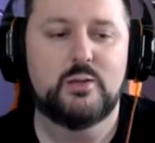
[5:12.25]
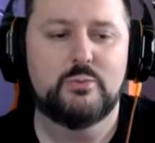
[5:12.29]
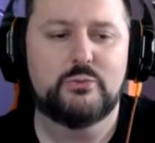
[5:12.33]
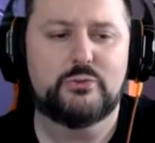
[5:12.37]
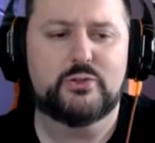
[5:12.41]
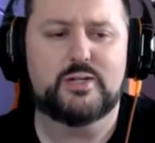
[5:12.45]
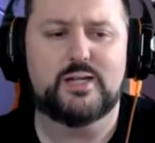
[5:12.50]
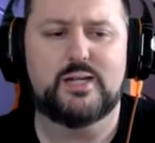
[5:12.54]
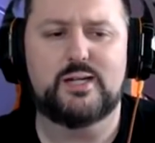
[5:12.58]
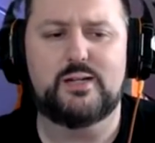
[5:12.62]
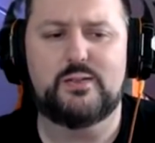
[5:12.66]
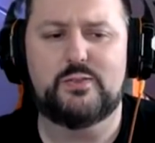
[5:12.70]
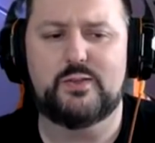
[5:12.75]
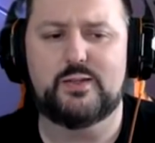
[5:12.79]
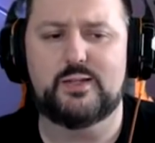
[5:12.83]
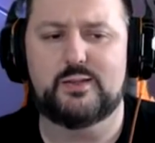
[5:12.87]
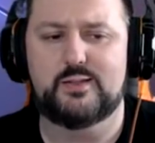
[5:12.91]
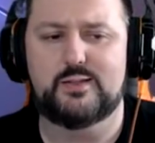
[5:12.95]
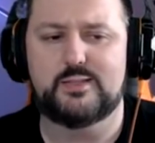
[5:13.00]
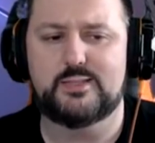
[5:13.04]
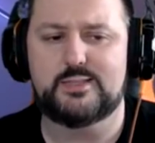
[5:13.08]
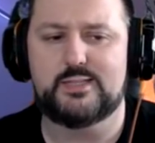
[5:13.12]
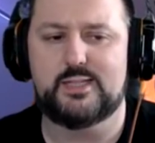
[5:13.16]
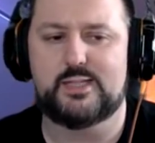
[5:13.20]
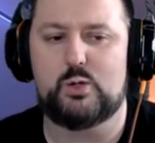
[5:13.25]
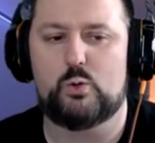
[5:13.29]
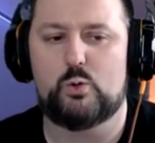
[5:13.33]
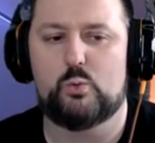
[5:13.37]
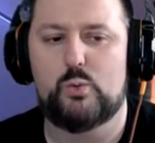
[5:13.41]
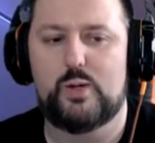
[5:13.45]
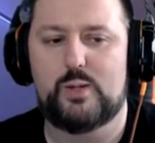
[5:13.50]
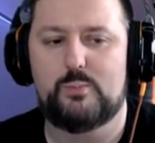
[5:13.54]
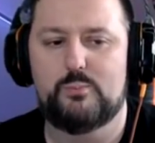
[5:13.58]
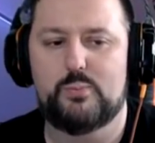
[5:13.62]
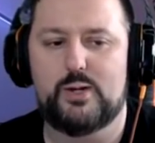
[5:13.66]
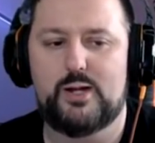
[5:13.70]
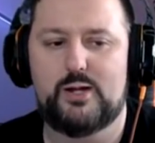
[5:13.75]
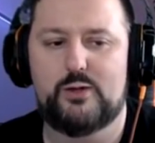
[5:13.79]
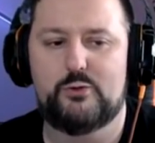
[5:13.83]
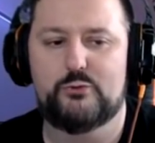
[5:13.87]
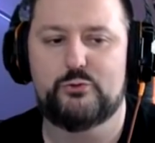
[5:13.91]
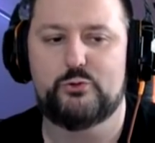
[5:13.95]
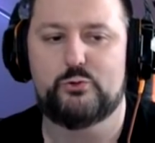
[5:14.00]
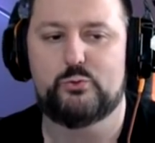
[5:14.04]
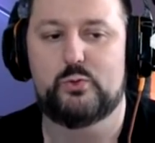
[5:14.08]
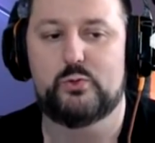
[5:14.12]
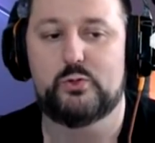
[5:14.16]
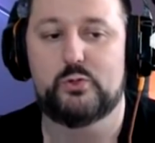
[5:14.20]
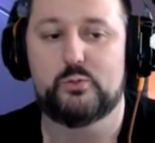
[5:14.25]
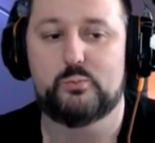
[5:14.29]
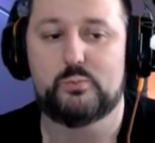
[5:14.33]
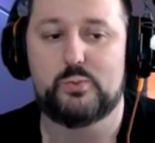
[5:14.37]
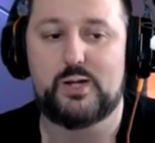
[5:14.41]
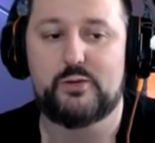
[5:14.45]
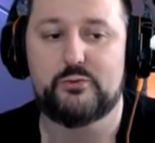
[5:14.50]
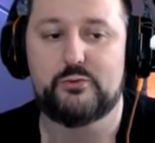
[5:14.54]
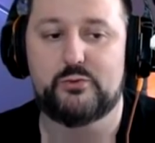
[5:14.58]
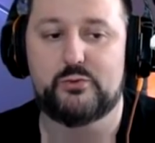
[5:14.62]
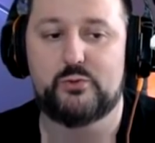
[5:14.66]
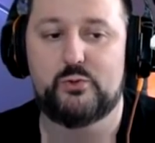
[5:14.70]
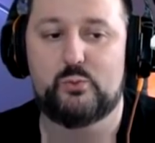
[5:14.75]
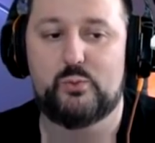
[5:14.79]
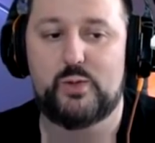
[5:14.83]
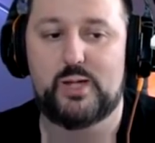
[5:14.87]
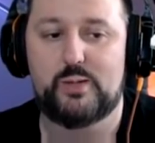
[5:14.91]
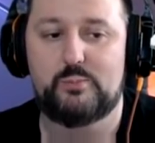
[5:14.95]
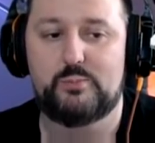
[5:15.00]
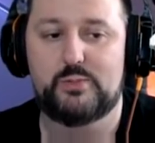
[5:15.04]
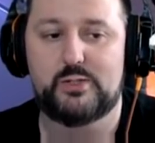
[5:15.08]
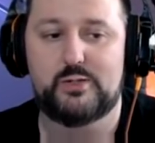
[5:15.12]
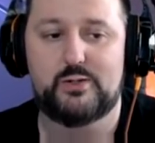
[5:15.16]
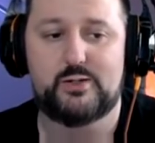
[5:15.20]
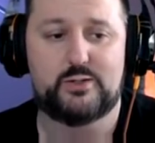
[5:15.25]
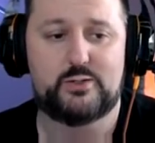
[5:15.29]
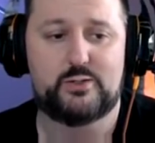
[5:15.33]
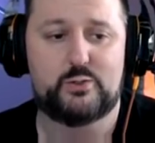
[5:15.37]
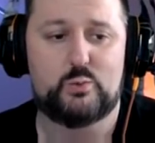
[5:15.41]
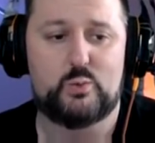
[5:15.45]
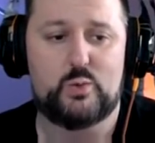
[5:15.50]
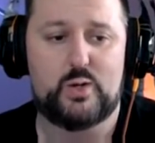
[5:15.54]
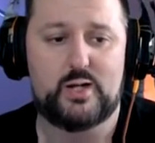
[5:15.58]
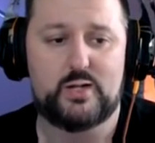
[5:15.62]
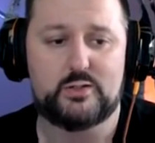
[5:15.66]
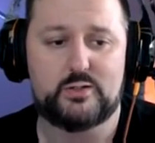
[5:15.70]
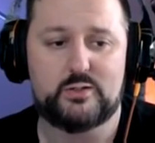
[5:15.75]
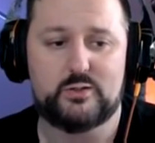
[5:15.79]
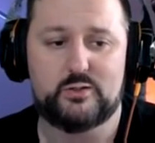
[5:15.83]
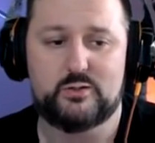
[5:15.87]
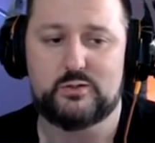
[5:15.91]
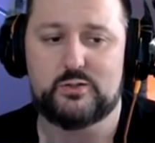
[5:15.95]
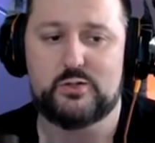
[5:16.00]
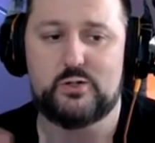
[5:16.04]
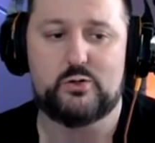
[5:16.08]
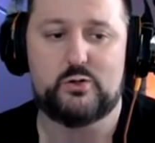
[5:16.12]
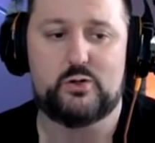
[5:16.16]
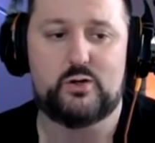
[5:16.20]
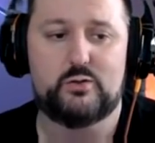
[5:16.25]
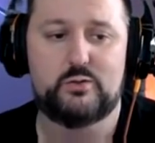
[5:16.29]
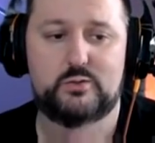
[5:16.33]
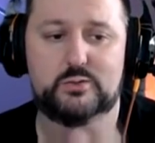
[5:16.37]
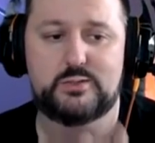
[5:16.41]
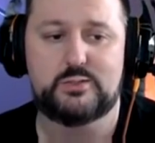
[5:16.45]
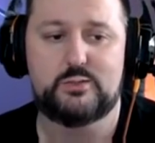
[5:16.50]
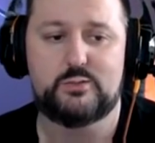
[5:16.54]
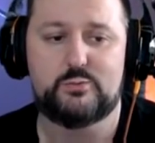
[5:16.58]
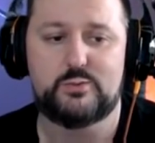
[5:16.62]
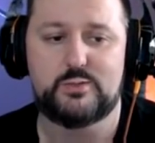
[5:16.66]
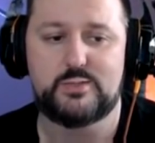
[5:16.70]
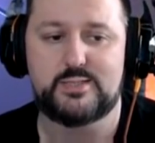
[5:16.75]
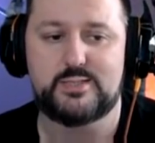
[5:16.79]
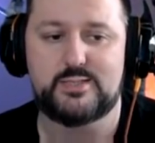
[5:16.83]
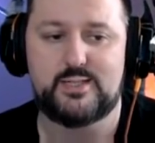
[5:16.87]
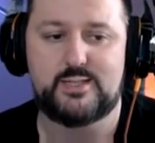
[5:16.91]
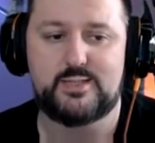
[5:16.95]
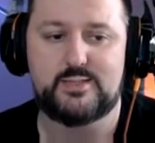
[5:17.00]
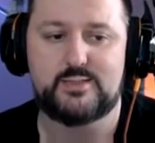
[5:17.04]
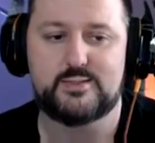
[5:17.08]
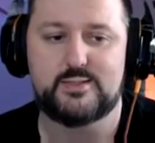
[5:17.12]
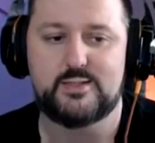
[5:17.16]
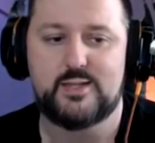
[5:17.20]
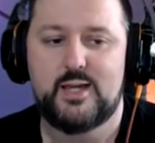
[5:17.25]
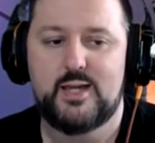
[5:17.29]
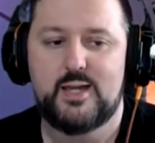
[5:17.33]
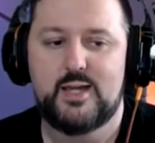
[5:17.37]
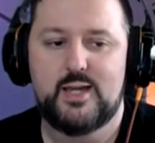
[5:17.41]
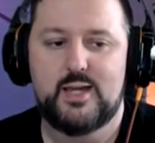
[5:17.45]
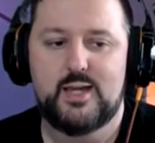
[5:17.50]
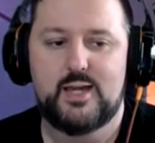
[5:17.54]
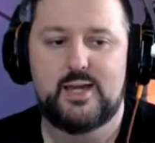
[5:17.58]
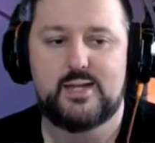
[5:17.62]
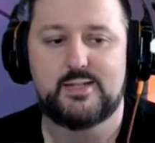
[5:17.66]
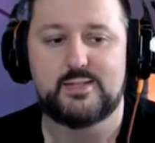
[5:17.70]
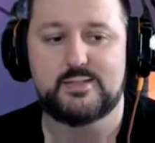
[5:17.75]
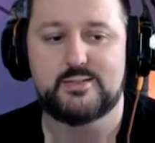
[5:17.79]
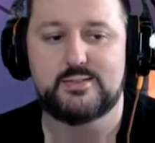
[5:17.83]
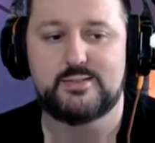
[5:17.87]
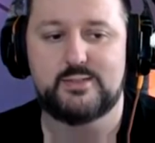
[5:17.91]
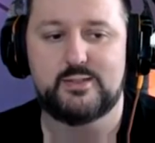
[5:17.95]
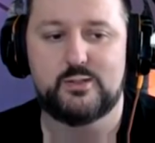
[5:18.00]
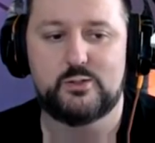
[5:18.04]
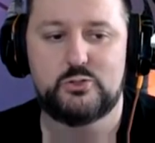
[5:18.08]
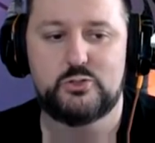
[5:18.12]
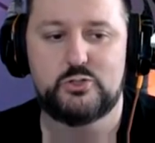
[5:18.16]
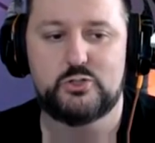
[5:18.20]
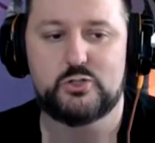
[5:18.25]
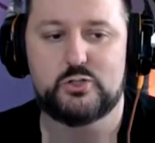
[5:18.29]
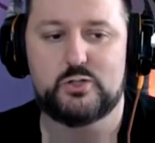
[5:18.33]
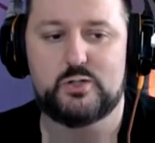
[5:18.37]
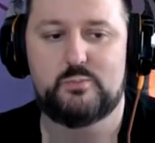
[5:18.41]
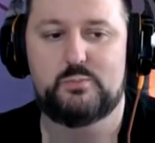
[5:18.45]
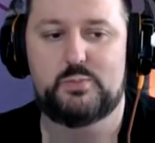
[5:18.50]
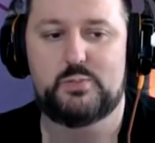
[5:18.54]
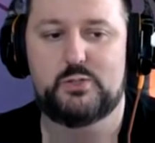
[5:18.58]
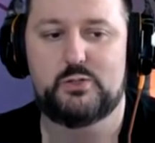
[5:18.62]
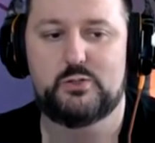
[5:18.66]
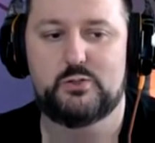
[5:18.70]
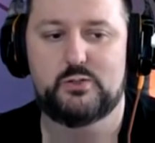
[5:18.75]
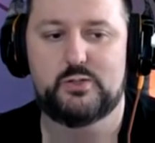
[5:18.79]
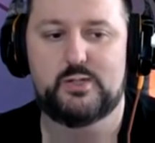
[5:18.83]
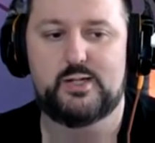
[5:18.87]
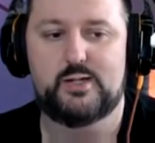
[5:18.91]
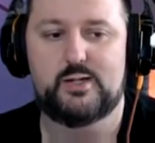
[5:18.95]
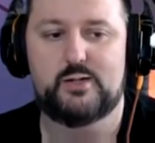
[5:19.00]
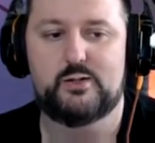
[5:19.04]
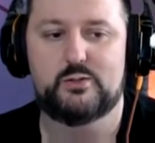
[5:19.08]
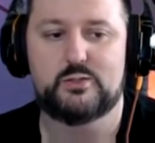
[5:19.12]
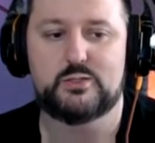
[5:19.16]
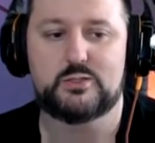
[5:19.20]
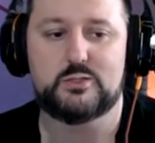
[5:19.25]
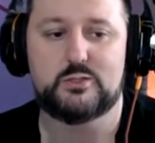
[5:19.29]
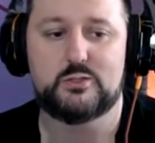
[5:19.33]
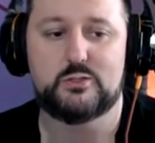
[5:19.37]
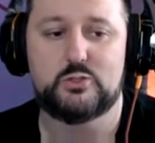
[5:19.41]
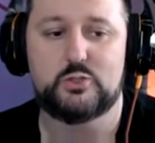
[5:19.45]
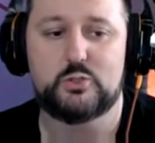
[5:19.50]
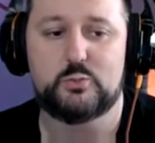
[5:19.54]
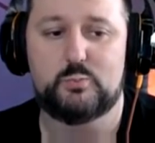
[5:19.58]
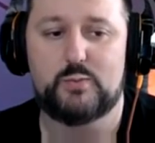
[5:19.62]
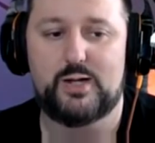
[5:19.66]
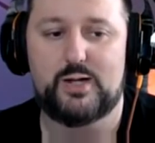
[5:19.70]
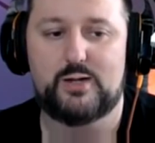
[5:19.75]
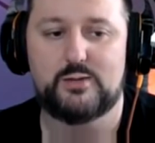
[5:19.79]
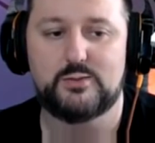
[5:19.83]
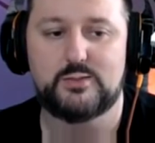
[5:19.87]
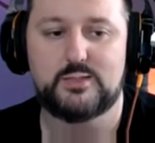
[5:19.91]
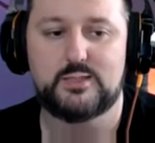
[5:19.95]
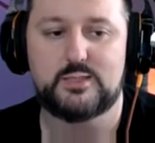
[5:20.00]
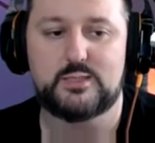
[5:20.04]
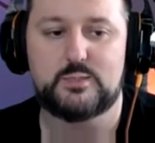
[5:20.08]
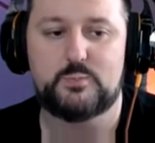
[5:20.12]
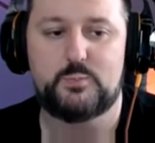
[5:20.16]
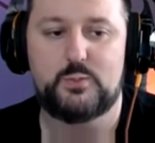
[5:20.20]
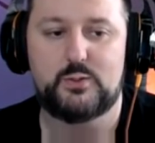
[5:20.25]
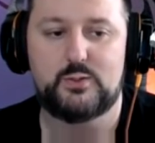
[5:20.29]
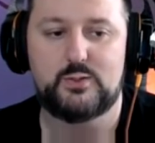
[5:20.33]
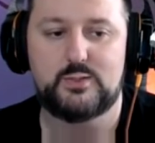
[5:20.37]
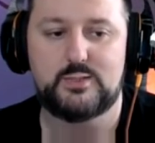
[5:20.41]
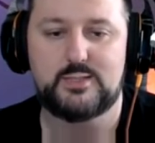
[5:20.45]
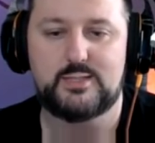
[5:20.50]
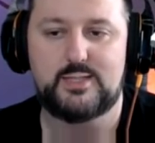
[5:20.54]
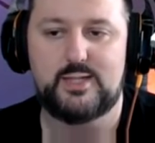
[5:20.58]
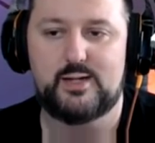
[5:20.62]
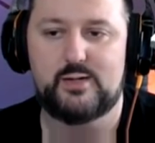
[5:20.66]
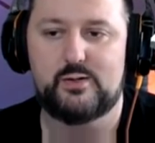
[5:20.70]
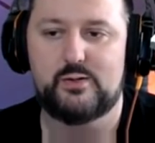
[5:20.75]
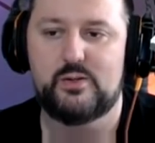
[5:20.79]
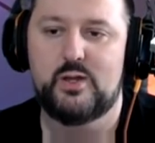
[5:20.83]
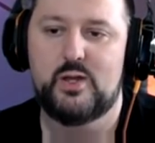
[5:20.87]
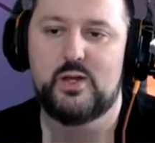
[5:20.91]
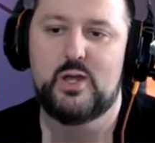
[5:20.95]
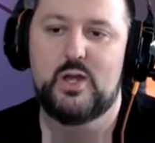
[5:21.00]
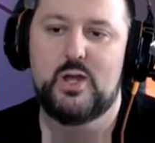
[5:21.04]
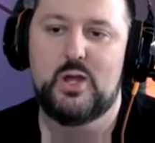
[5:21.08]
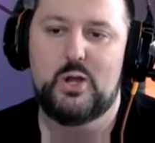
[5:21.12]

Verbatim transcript: So you kind of think of this like a web browser. When you're browsing the web, you know how you want, go to all those different sites and it slows your computer down, it slows your browsing experience down.